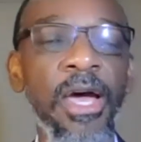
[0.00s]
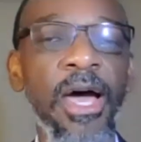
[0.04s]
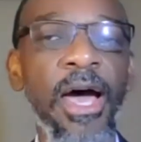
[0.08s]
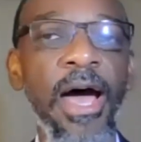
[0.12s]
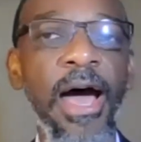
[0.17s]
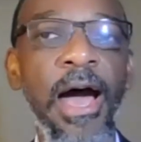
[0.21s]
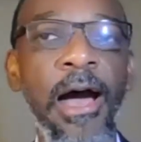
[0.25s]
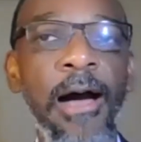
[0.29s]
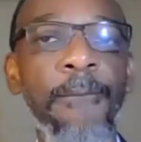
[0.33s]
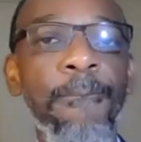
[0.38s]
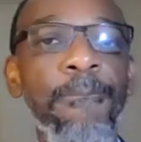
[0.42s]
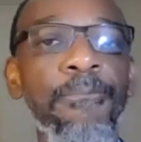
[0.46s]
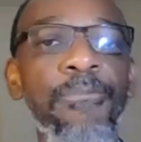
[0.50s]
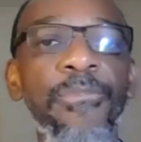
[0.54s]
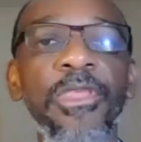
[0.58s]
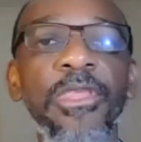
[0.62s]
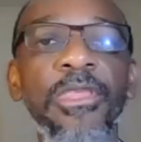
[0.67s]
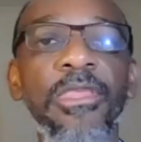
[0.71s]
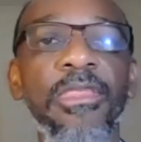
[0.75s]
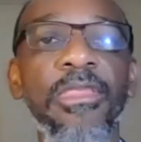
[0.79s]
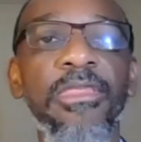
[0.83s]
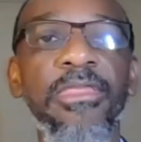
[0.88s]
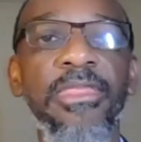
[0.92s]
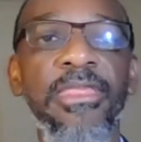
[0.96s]

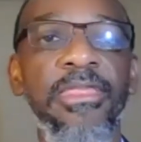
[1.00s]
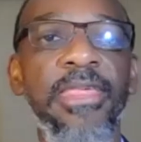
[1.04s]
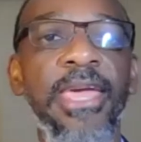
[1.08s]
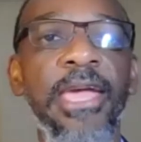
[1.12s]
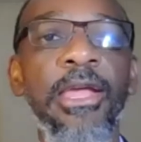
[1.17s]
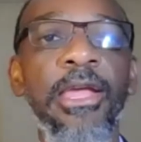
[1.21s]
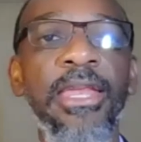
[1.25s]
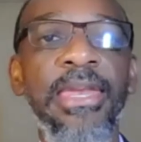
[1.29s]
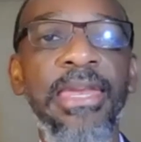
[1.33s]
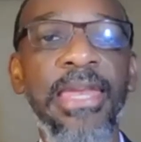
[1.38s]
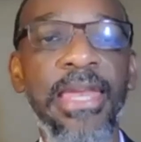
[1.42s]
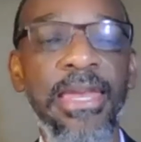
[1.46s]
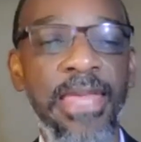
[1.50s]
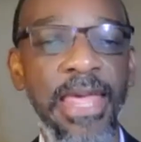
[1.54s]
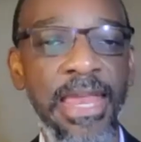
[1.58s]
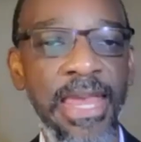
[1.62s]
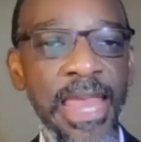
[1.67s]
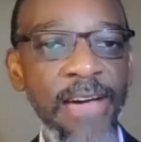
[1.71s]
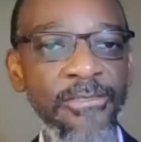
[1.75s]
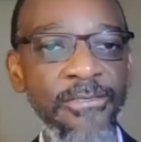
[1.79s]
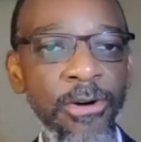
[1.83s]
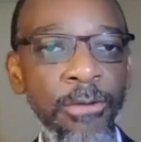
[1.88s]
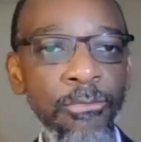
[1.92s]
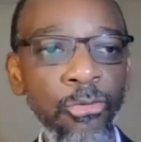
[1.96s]
they
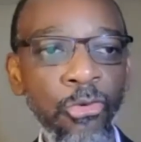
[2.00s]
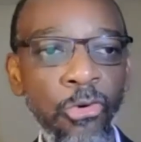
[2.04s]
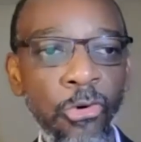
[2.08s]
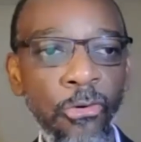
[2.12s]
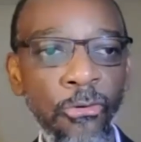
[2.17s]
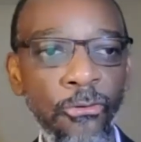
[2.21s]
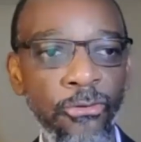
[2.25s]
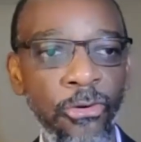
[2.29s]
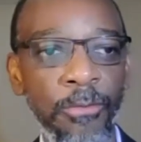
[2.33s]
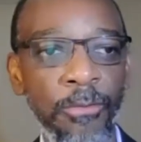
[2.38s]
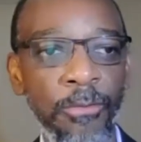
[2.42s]
never moved